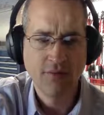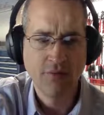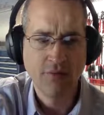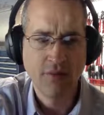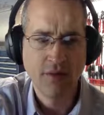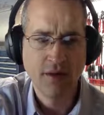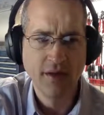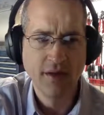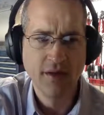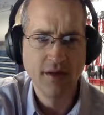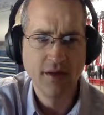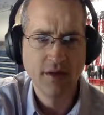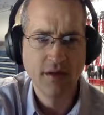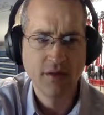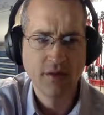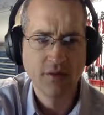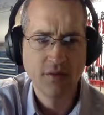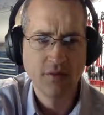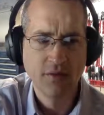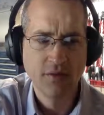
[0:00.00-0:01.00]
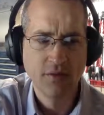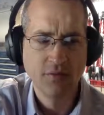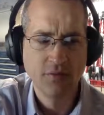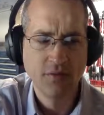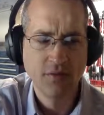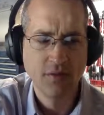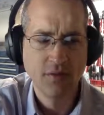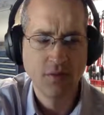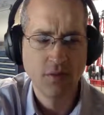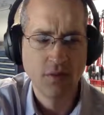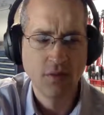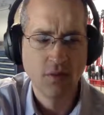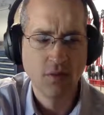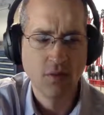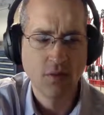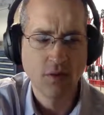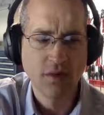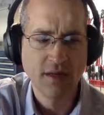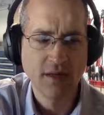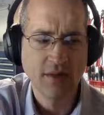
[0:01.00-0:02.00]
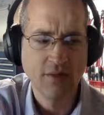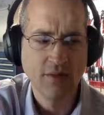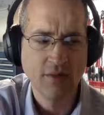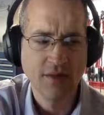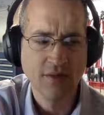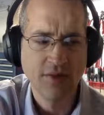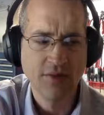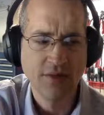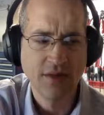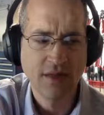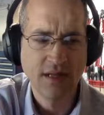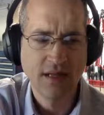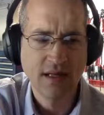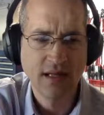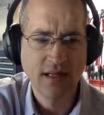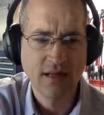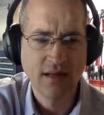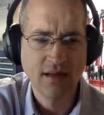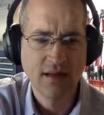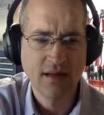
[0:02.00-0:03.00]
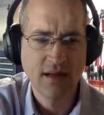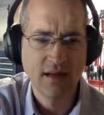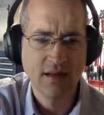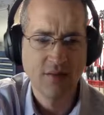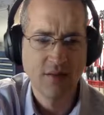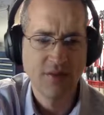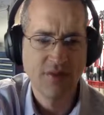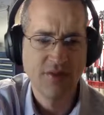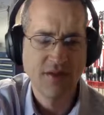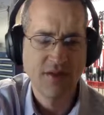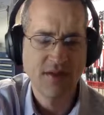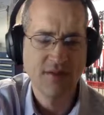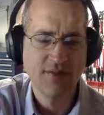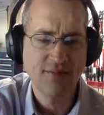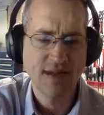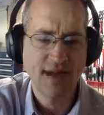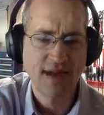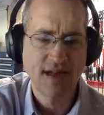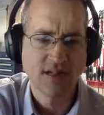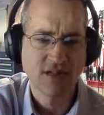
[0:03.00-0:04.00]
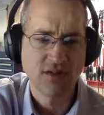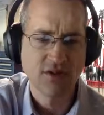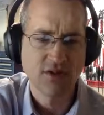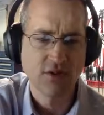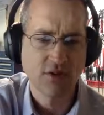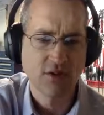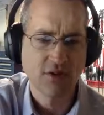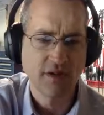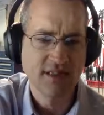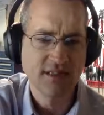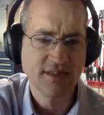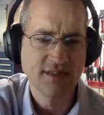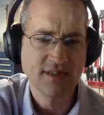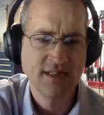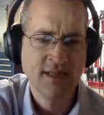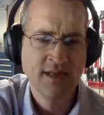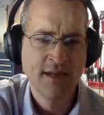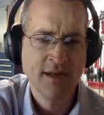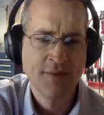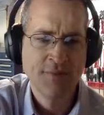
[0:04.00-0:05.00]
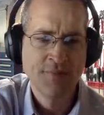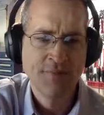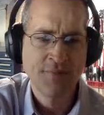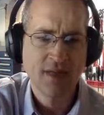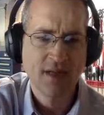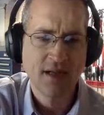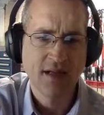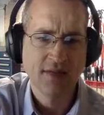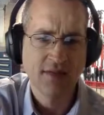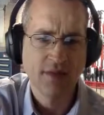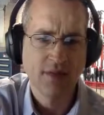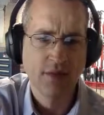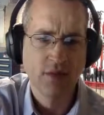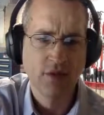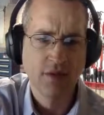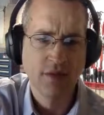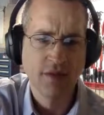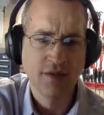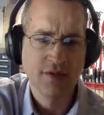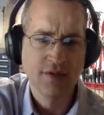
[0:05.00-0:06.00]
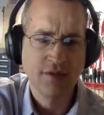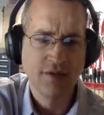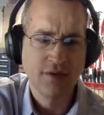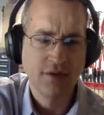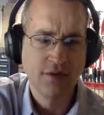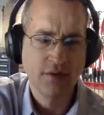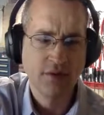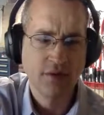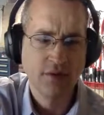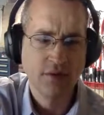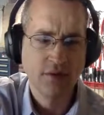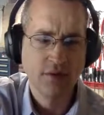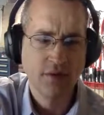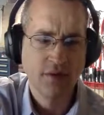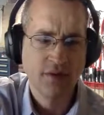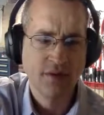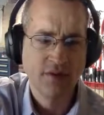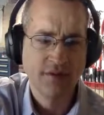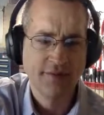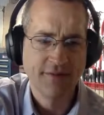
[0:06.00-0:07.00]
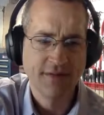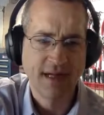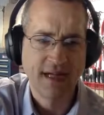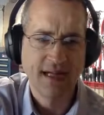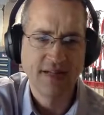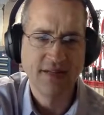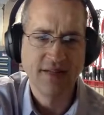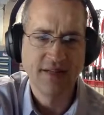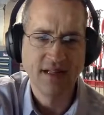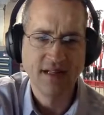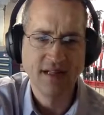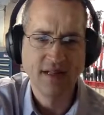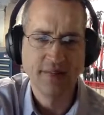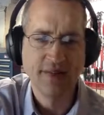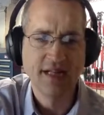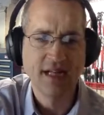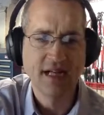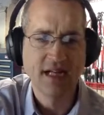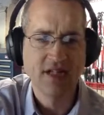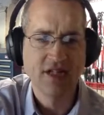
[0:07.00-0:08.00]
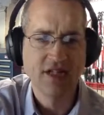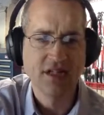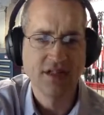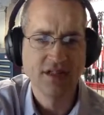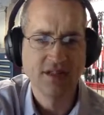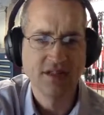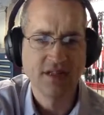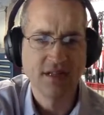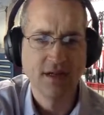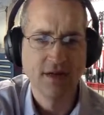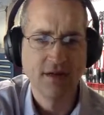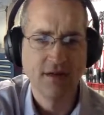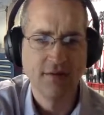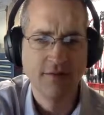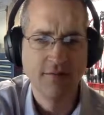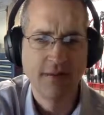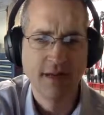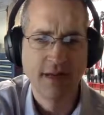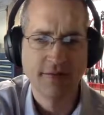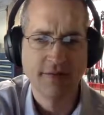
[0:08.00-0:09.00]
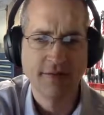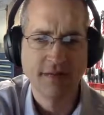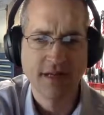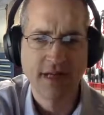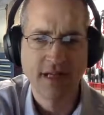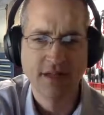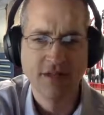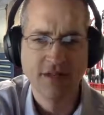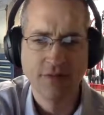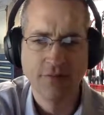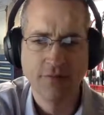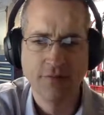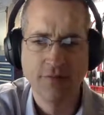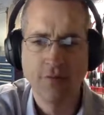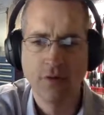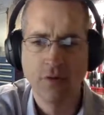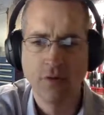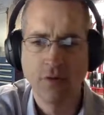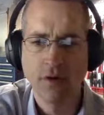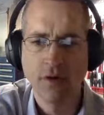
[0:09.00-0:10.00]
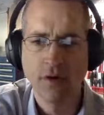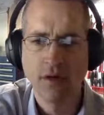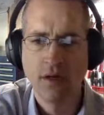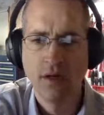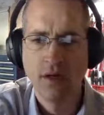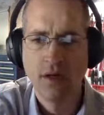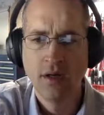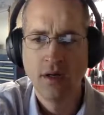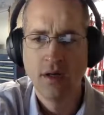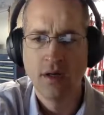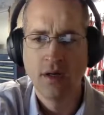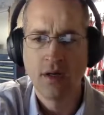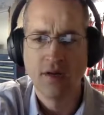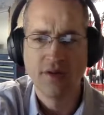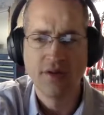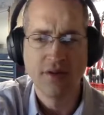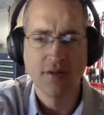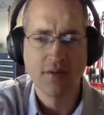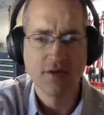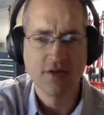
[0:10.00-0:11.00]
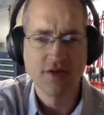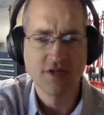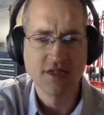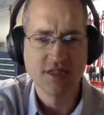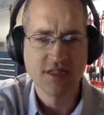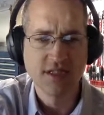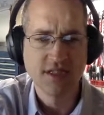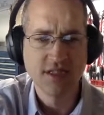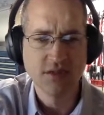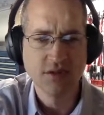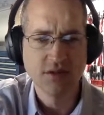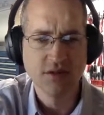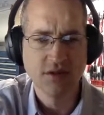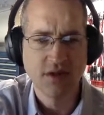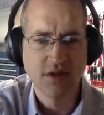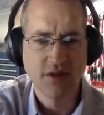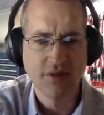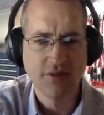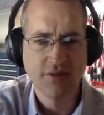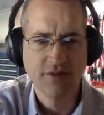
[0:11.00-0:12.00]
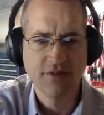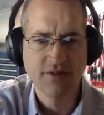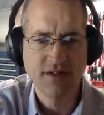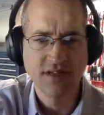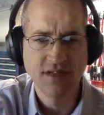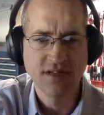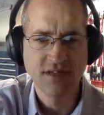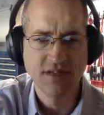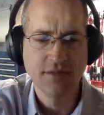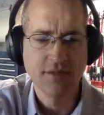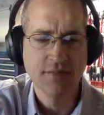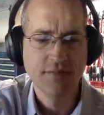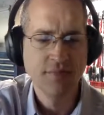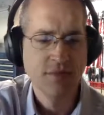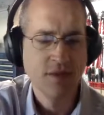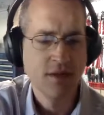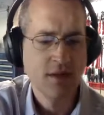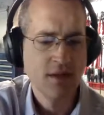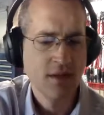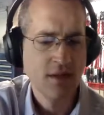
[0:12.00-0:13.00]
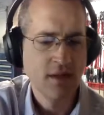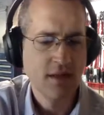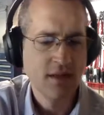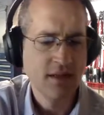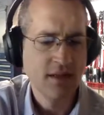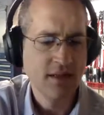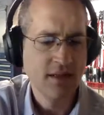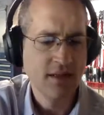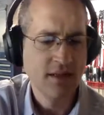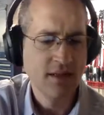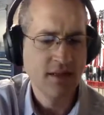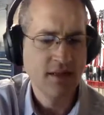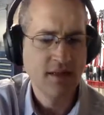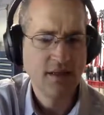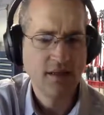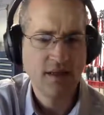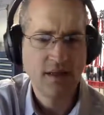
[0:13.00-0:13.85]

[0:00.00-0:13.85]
one group working with the Spanish authorities at the moment to define the limitations of modification for the emergency use authorization in